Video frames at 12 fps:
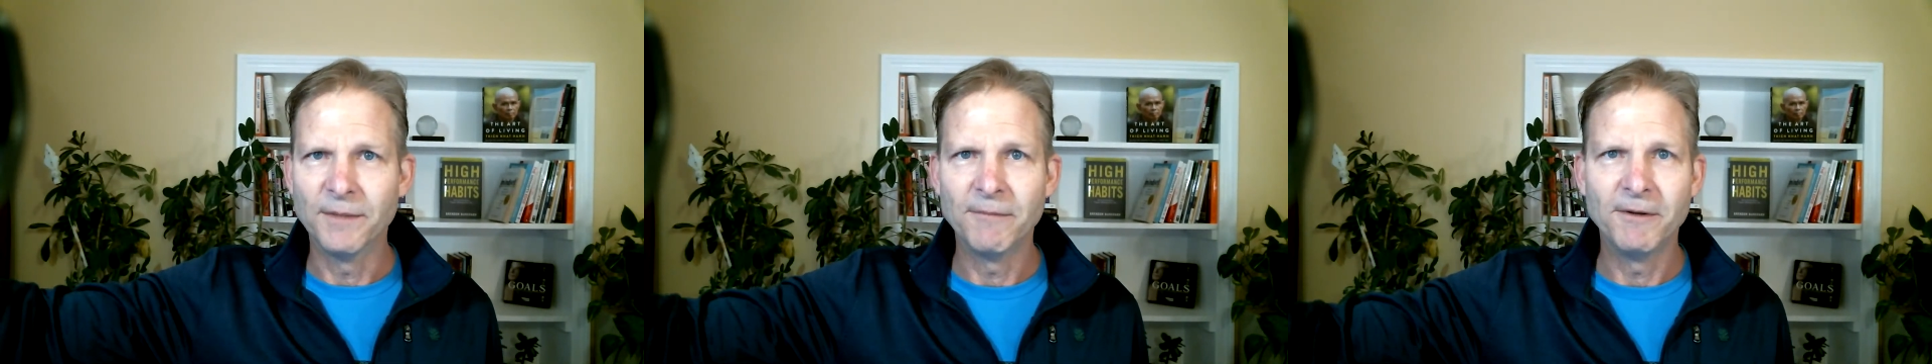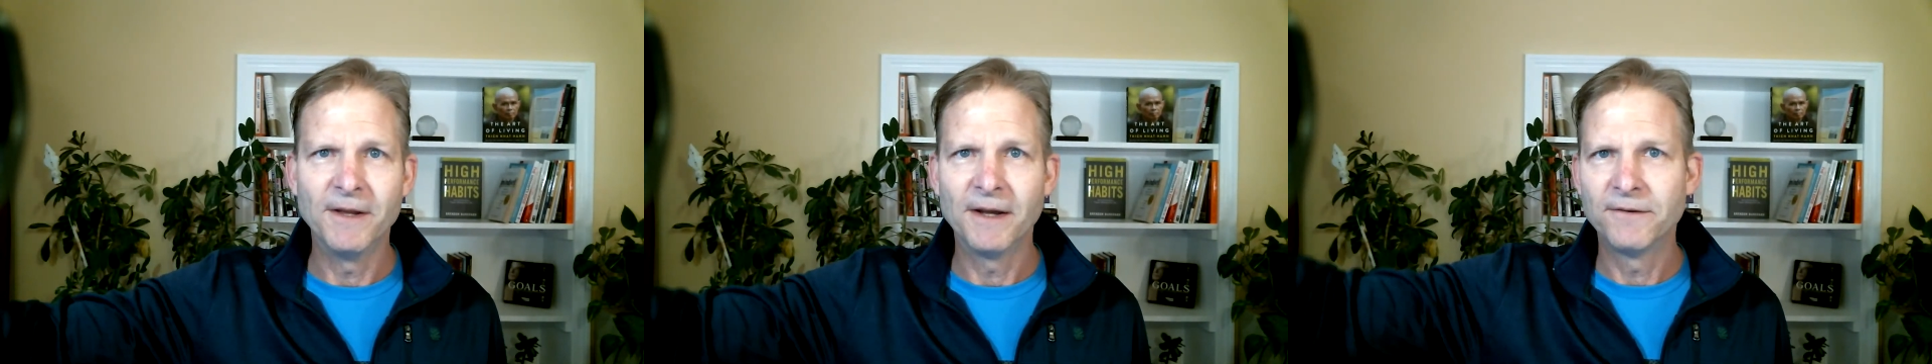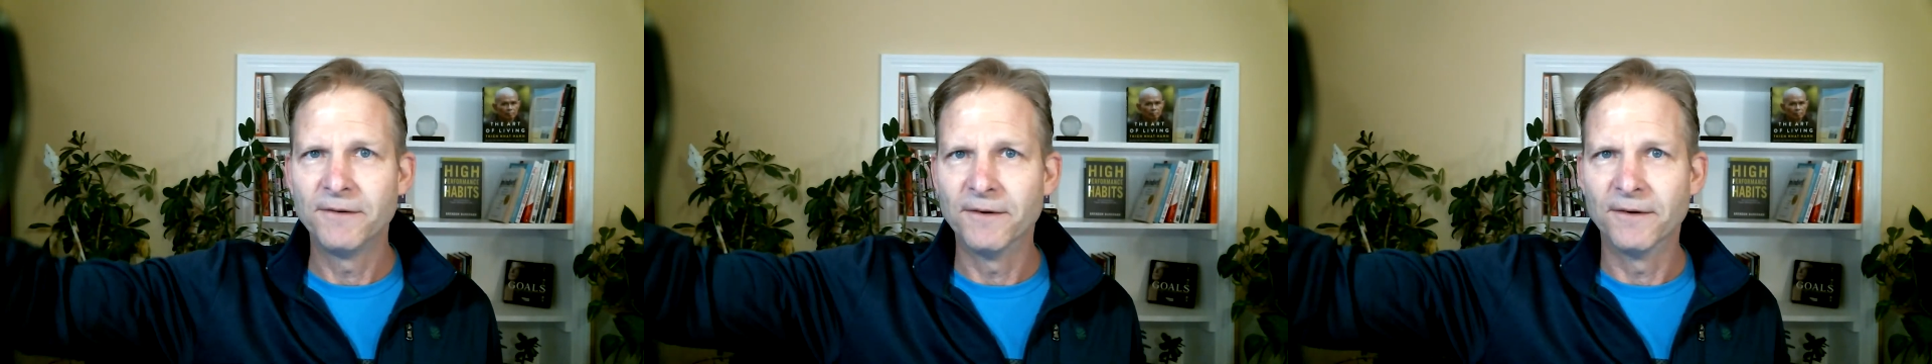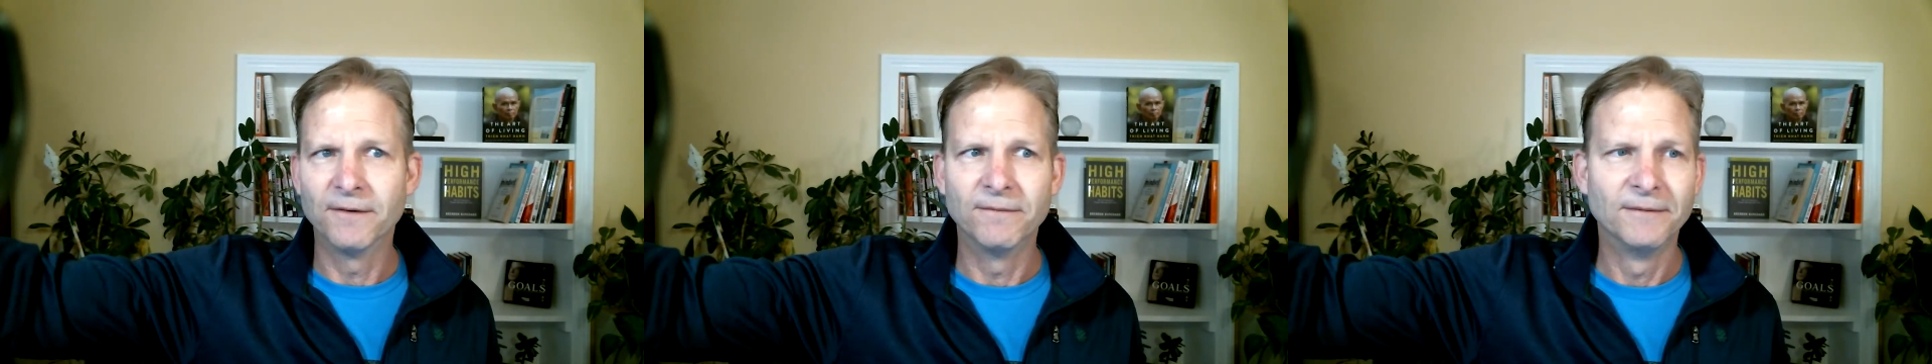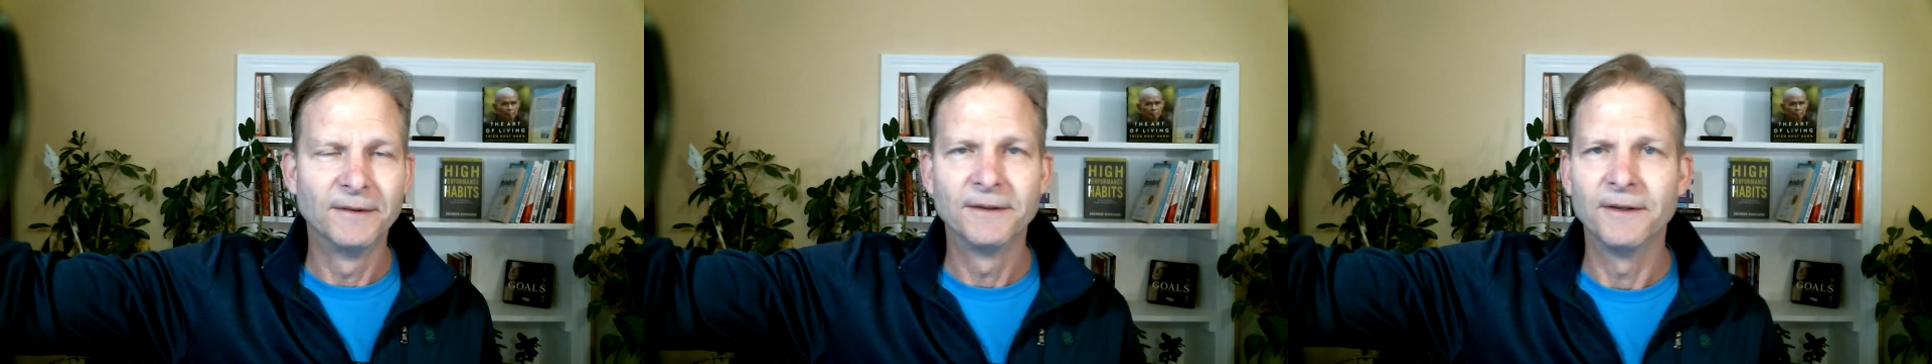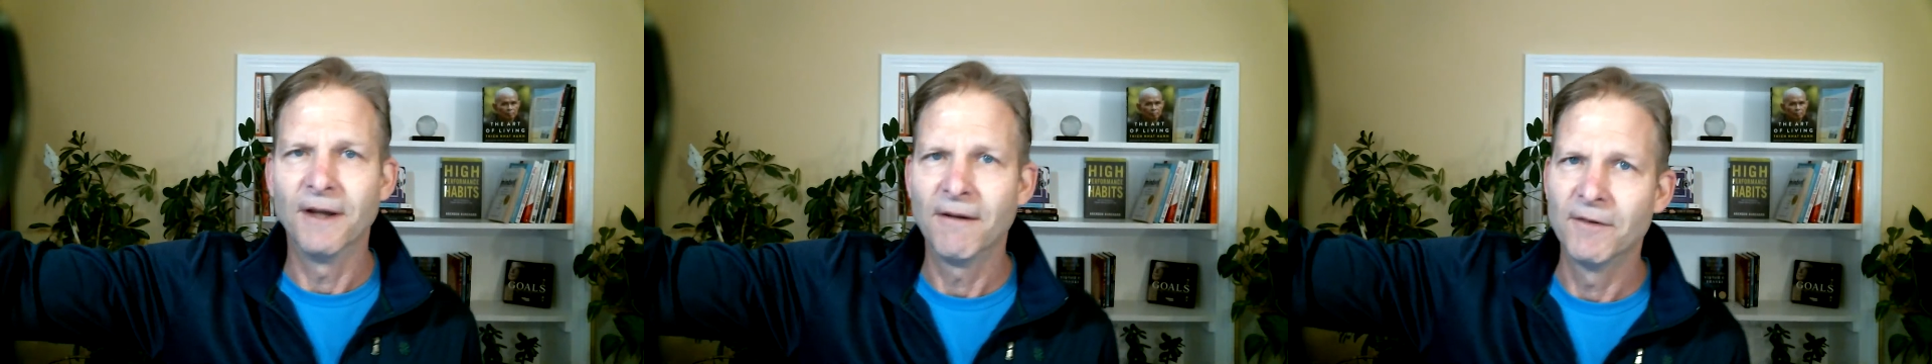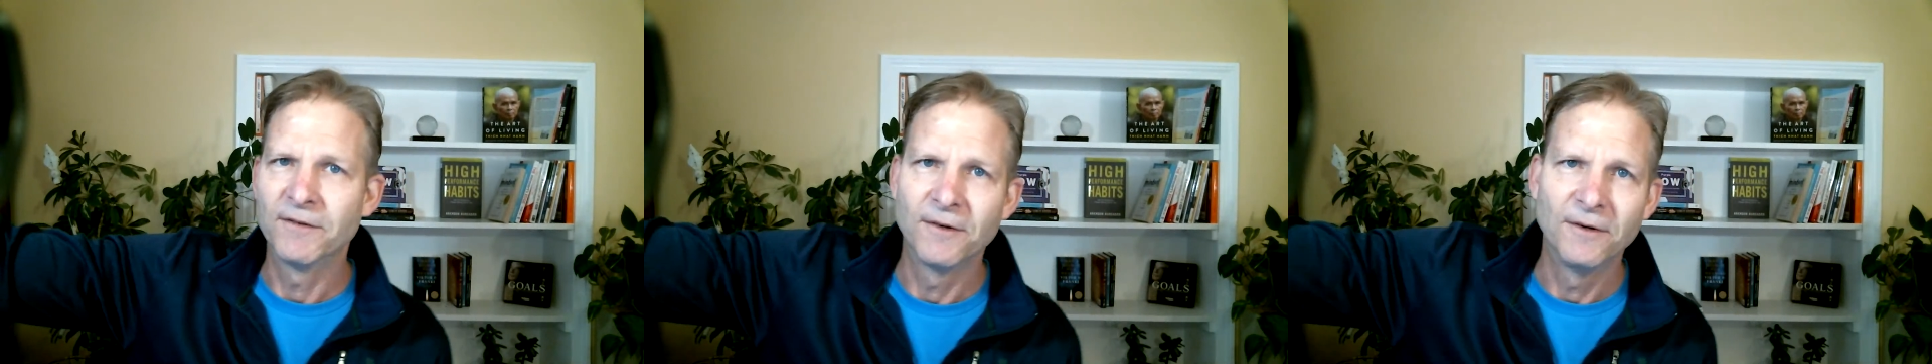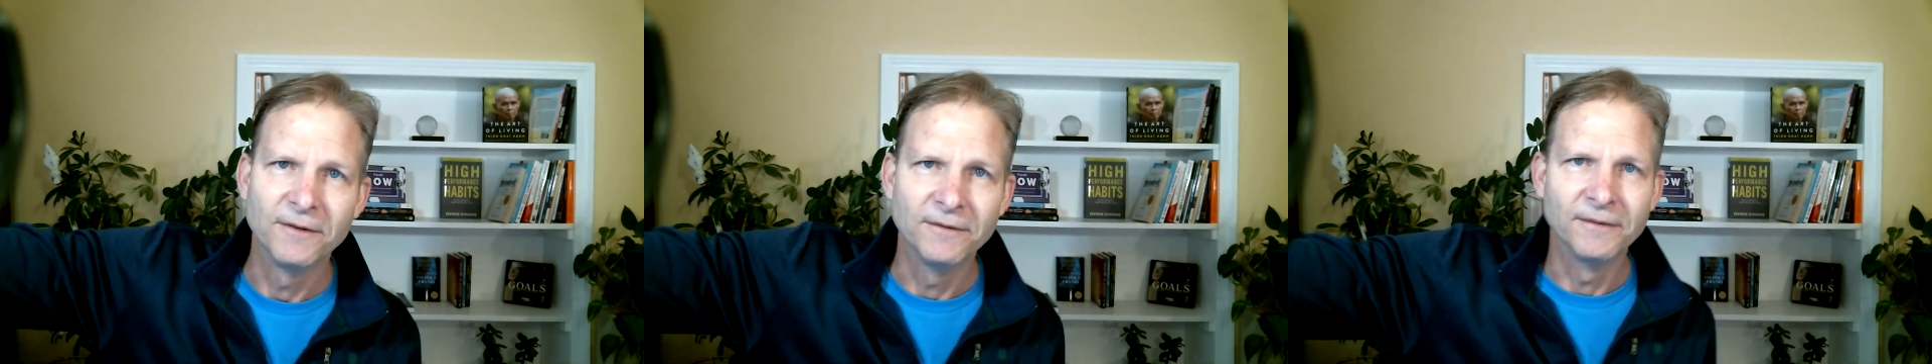Maybe that's you have a
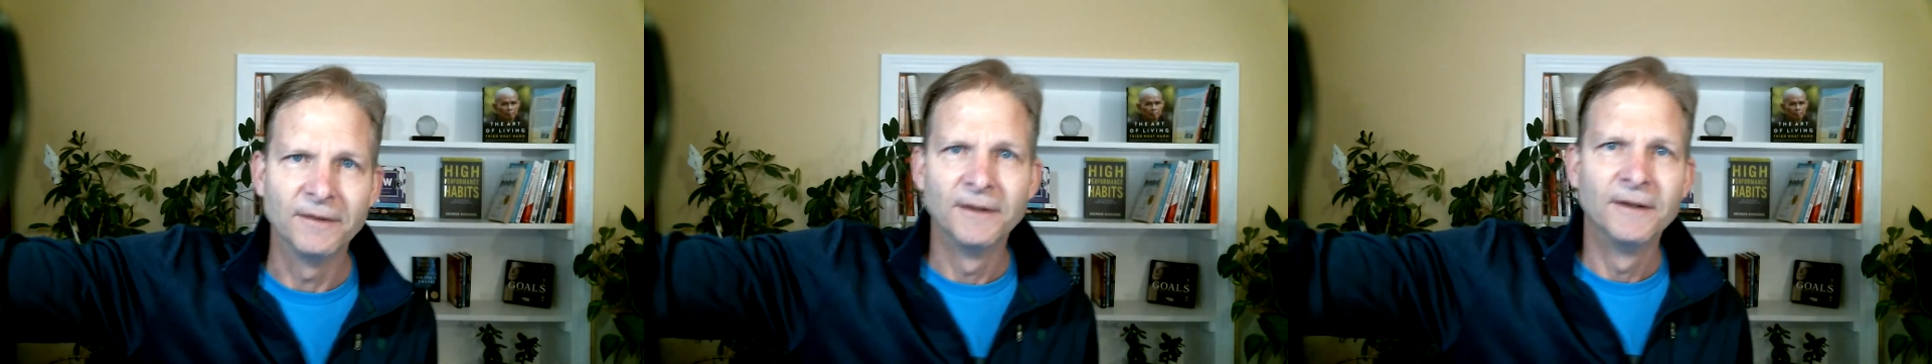certain